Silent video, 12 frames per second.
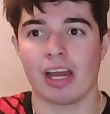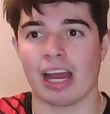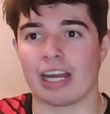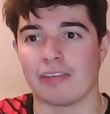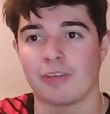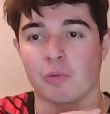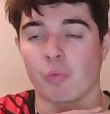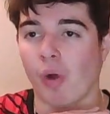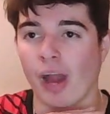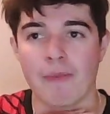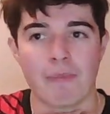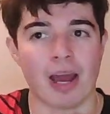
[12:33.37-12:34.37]
And if you
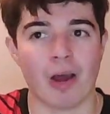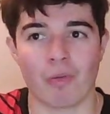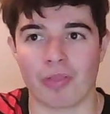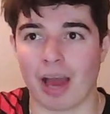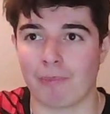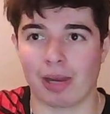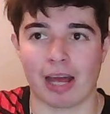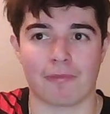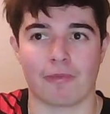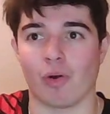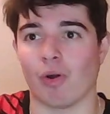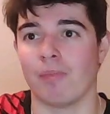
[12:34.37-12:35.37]
wipe out that
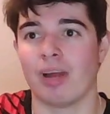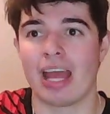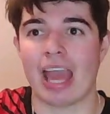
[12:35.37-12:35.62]
platform,